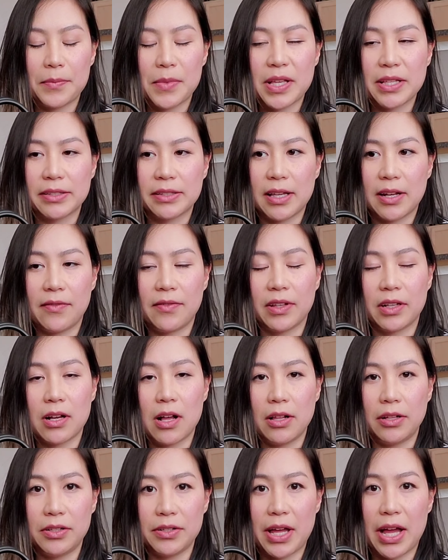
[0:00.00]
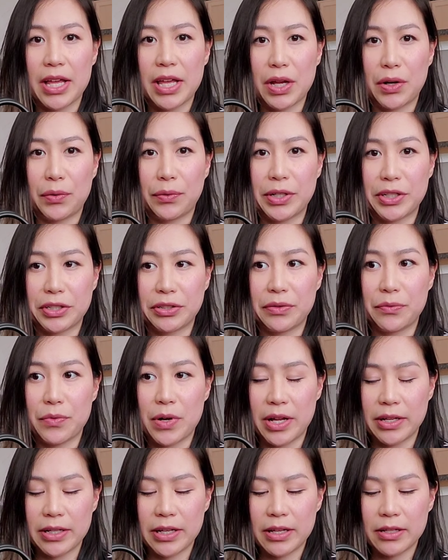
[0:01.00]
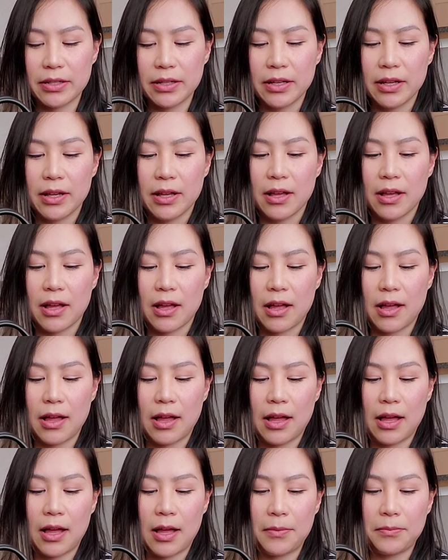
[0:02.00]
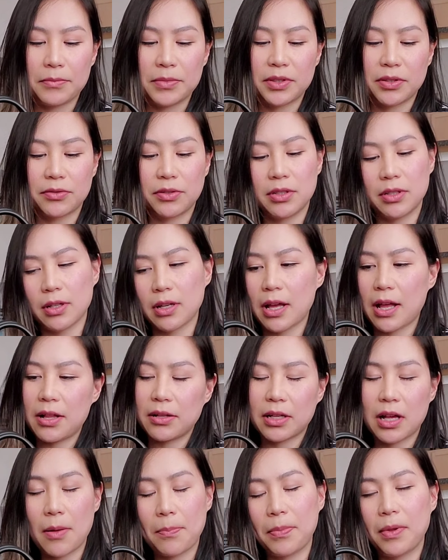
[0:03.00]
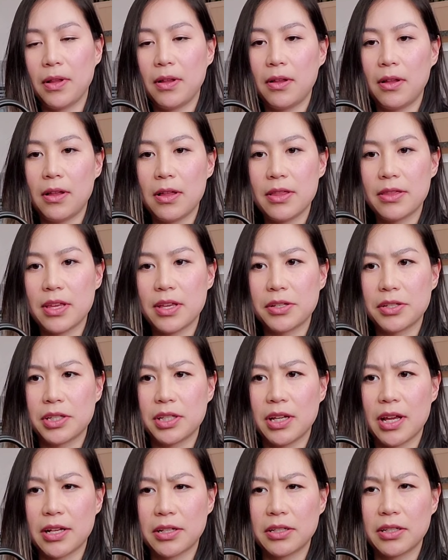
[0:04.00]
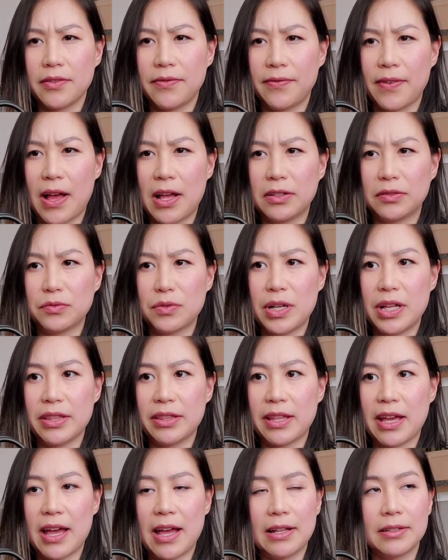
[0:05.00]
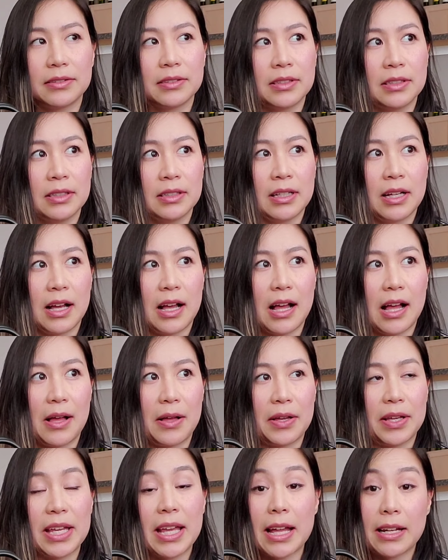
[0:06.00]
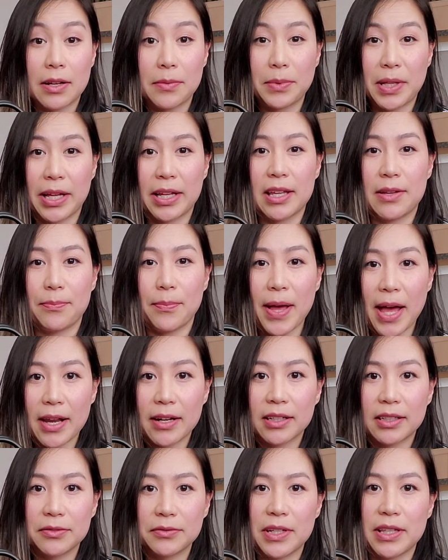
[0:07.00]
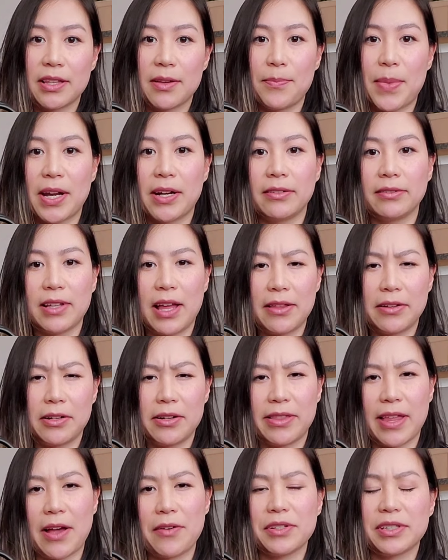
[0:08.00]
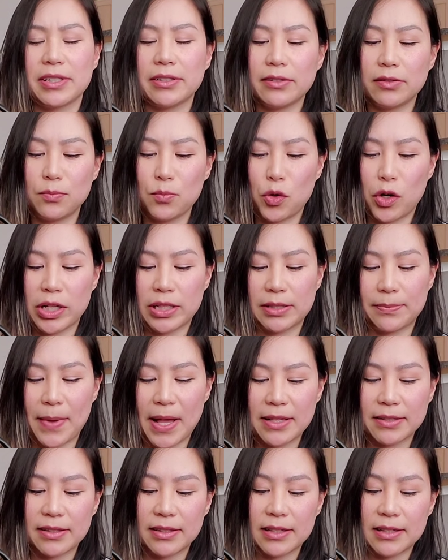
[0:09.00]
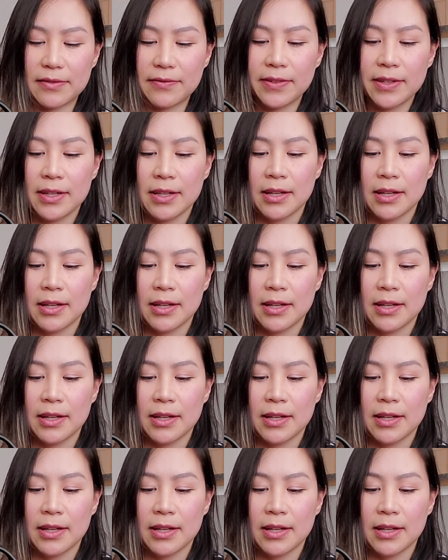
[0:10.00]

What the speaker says: instead of the color that he originally wanted. So she took out a couple, and then she actually found one that he ended up liking better, with a better leather that was a little more expensive.